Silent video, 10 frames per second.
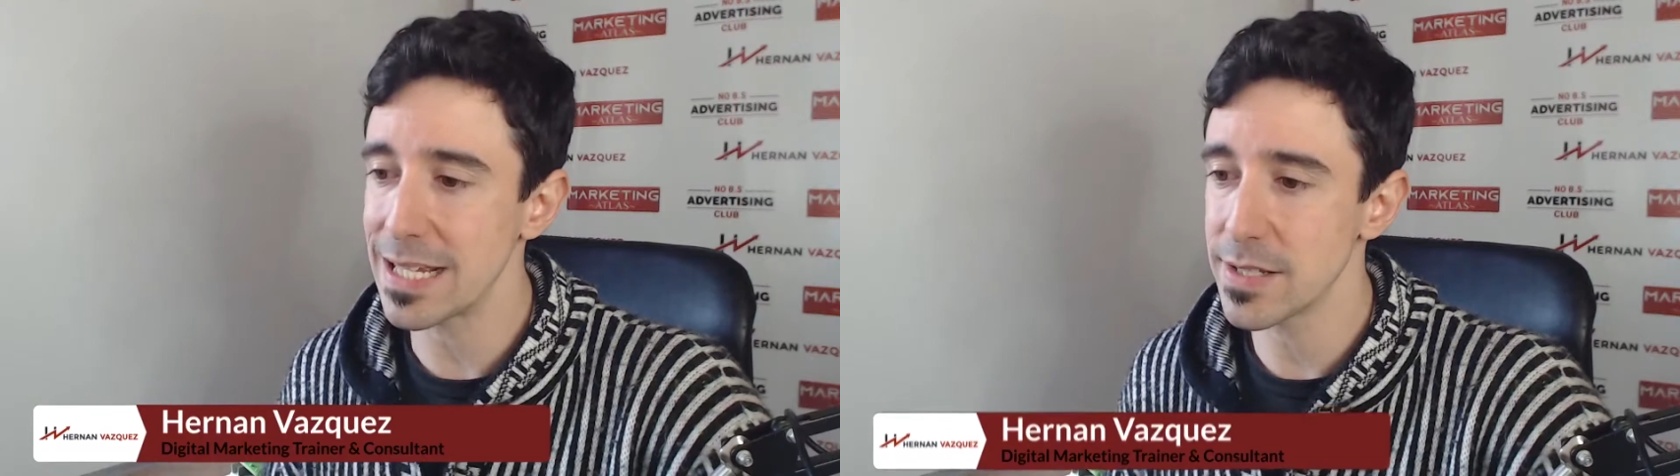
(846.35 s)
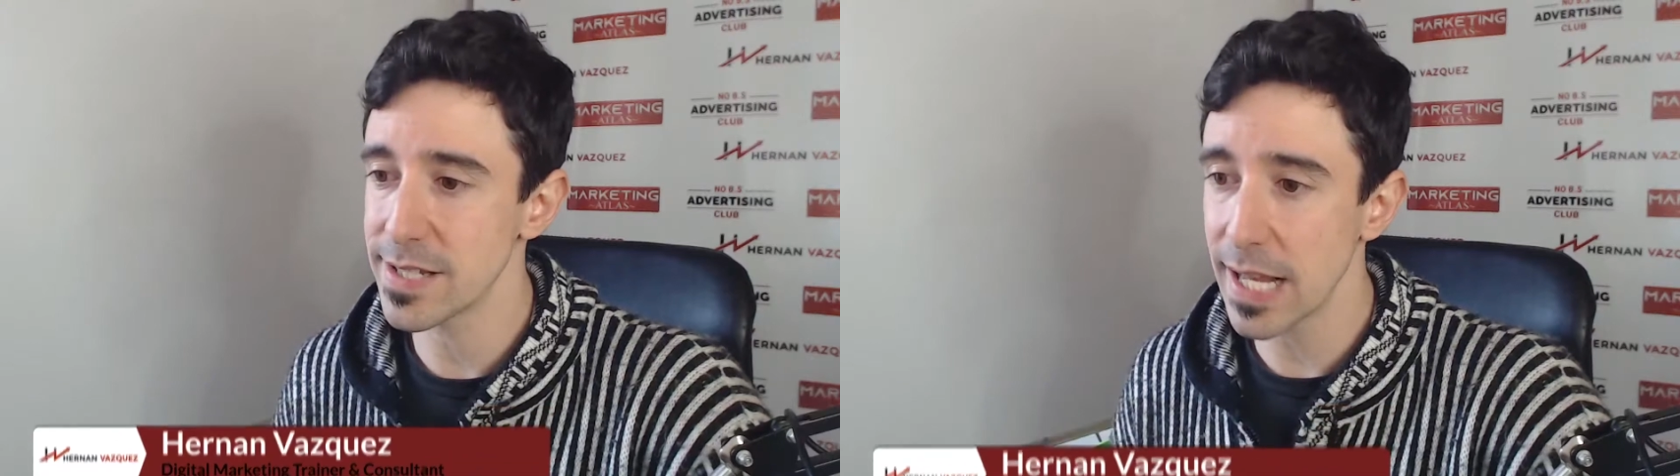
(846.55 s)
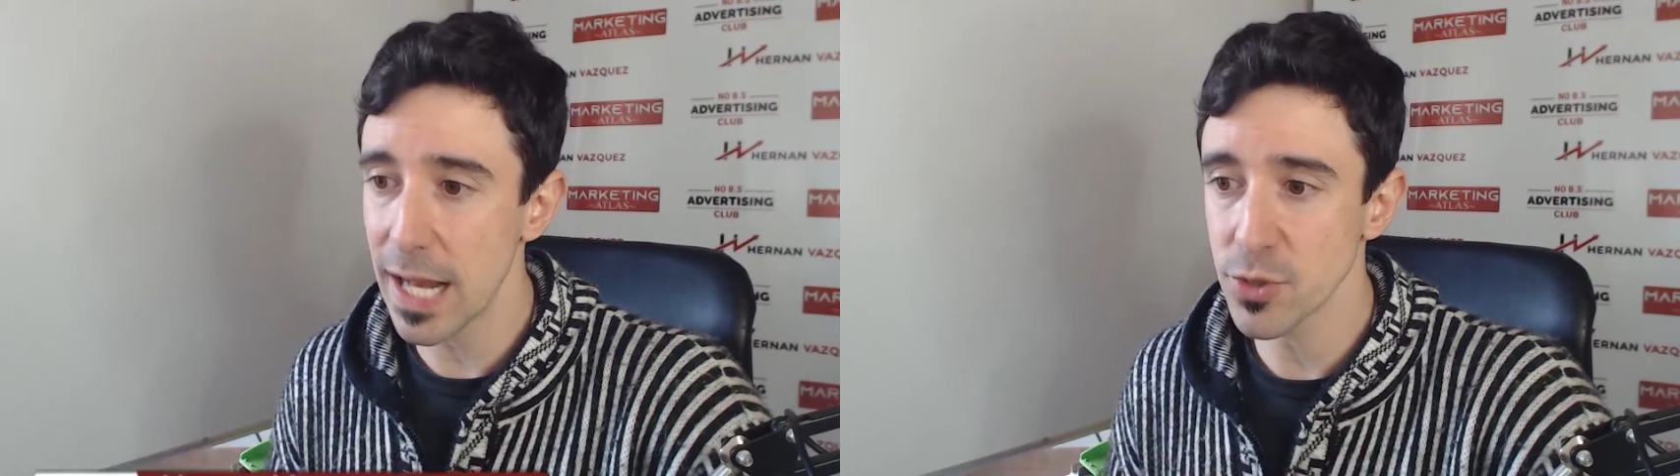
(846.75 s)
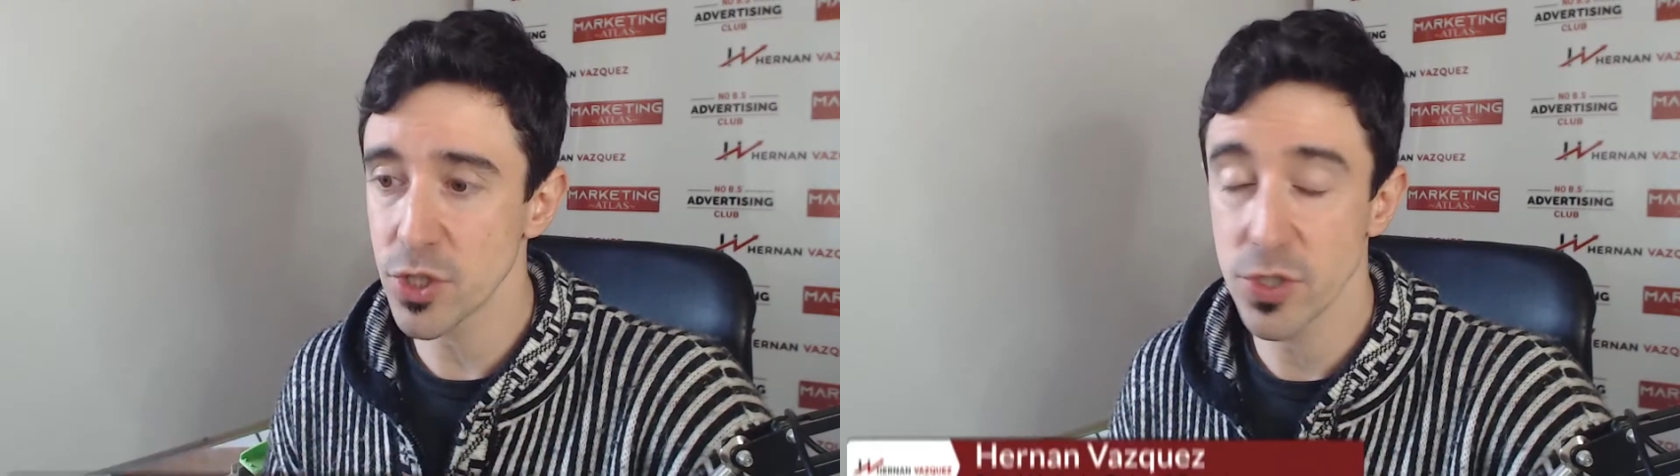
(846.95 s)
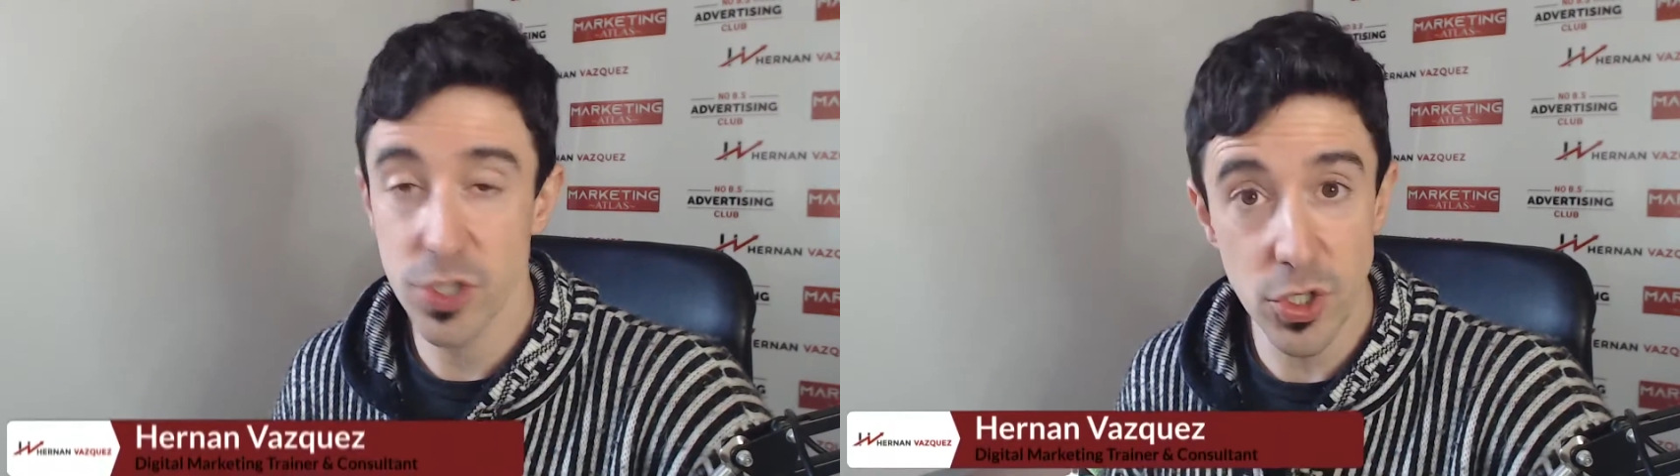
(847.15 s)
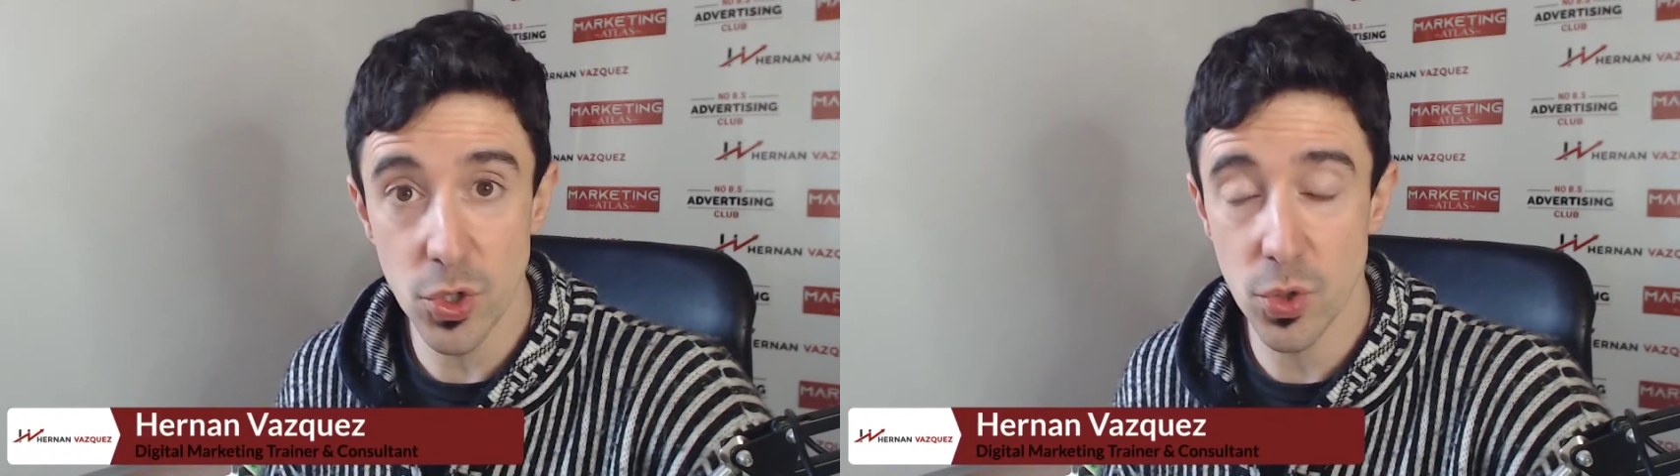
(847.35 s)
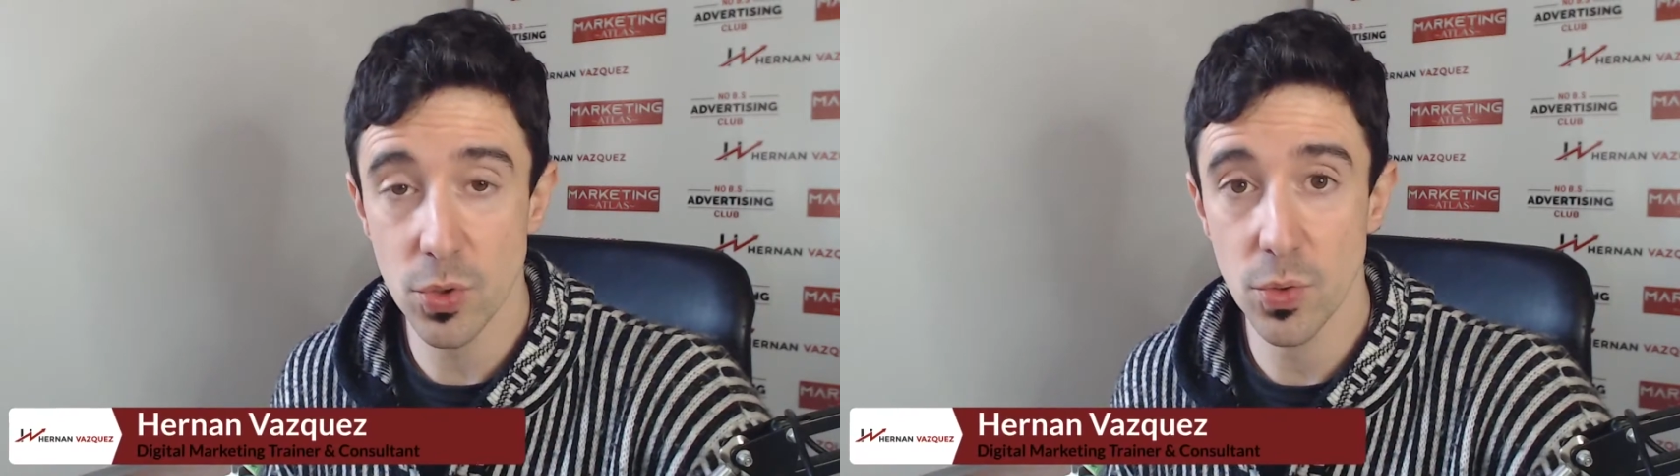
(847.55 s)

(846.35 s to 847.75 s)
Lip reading: set out to do